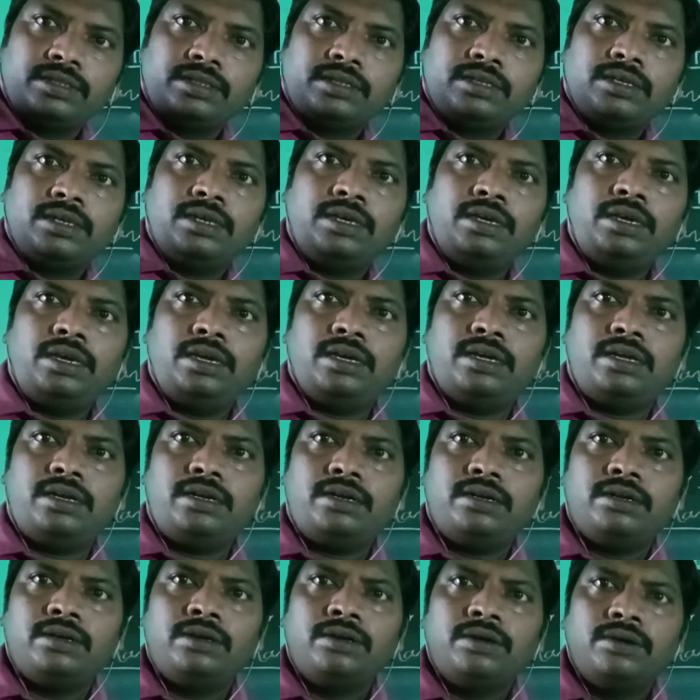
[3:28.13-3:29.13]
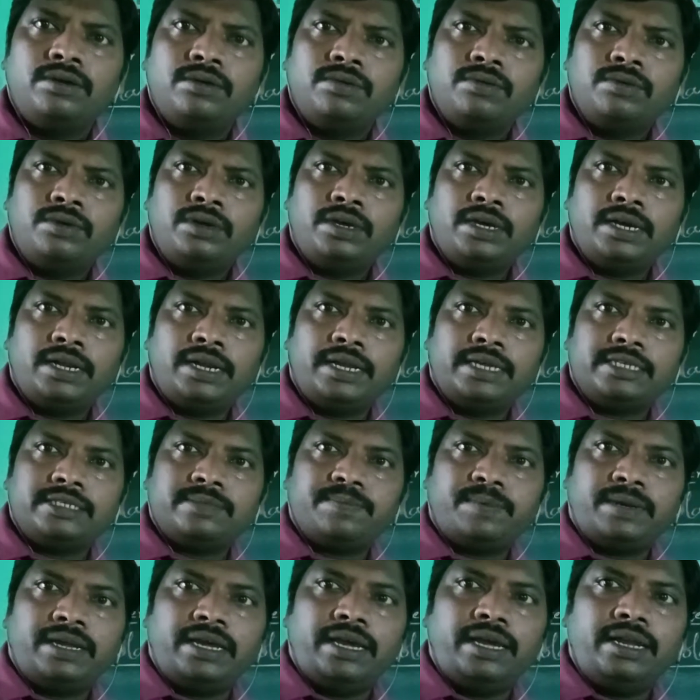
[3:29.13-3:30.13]
Here we can
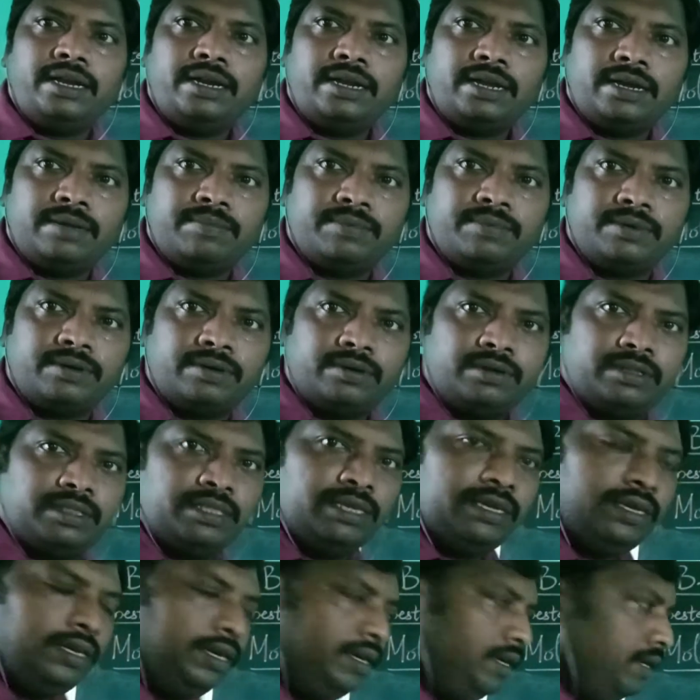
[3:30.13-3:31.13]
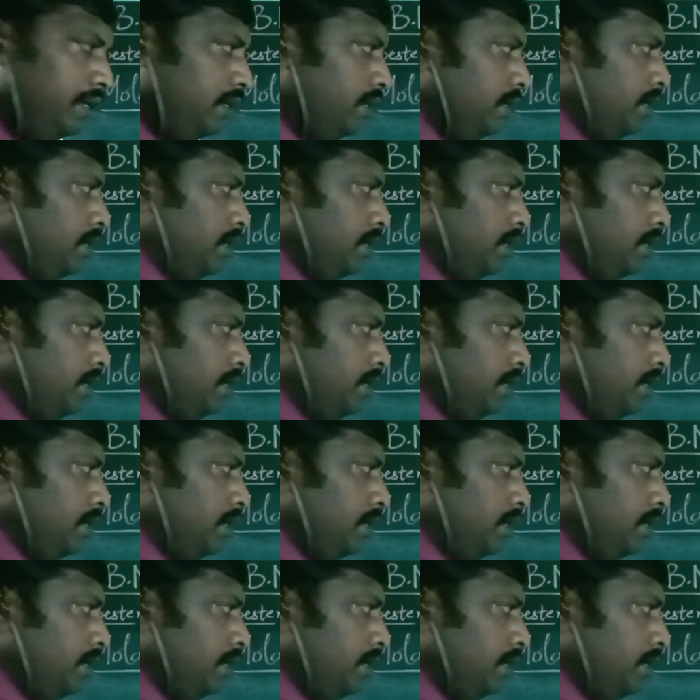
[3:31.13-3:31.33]
explain about the